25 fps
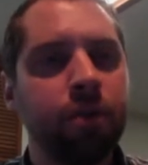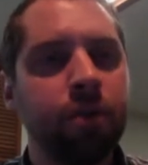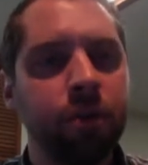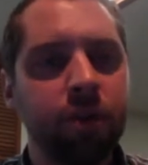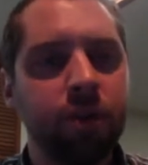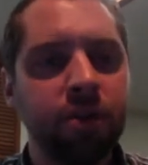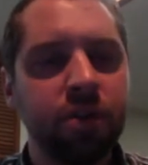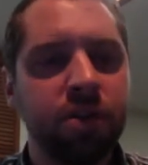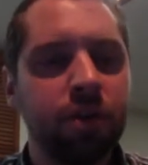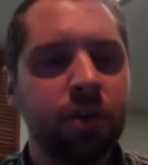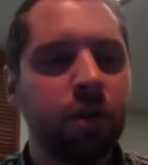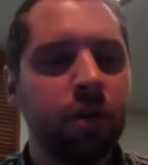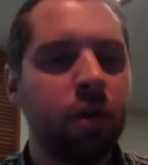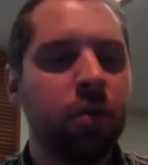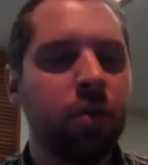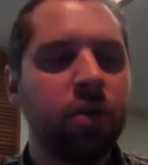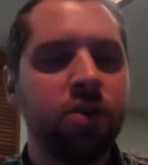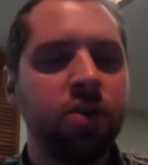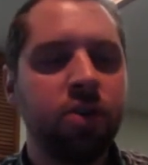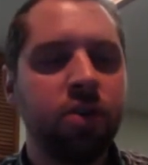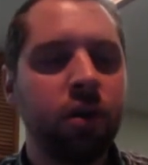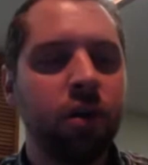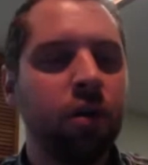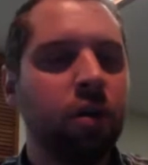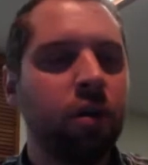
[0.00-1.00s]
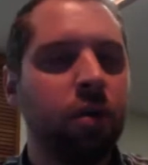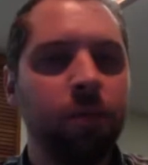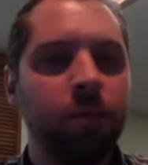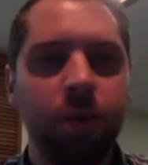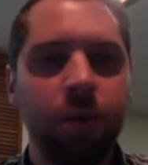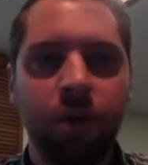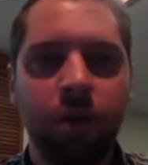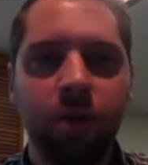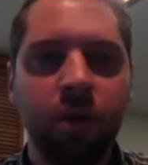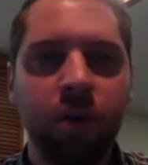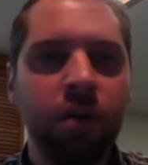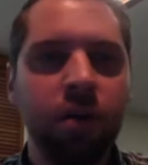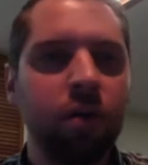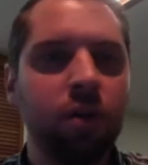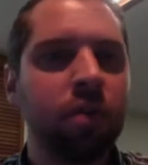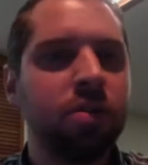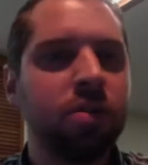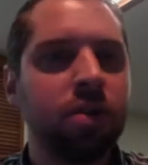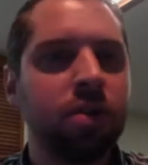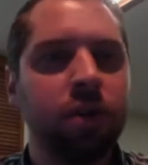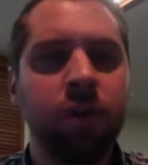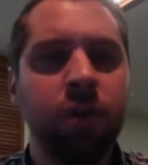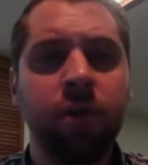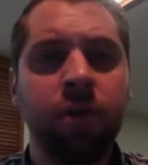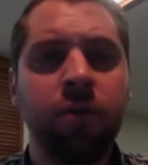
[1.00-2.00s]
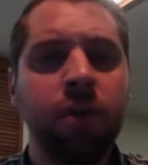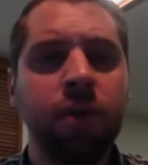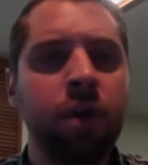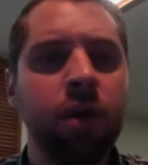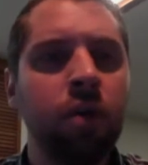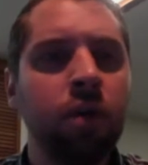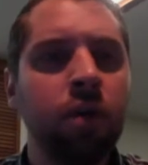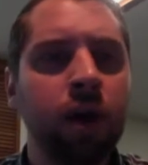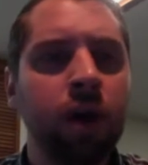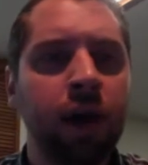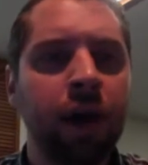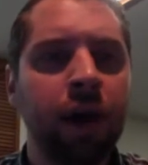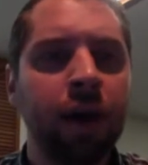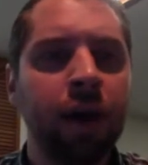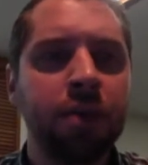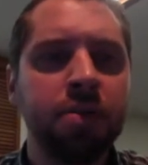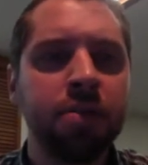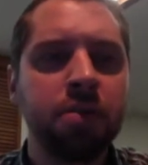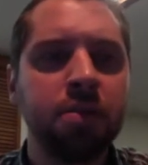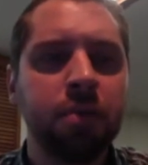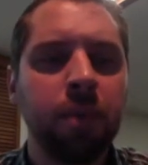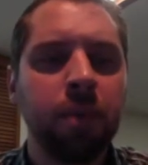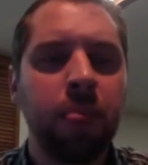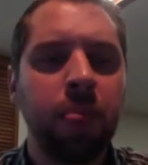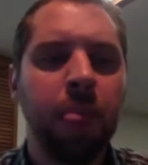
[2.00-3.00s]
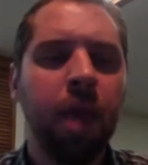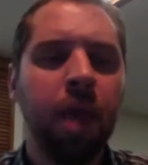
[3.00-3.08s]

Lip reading: or at least have heard the term, neoconservative, neocons.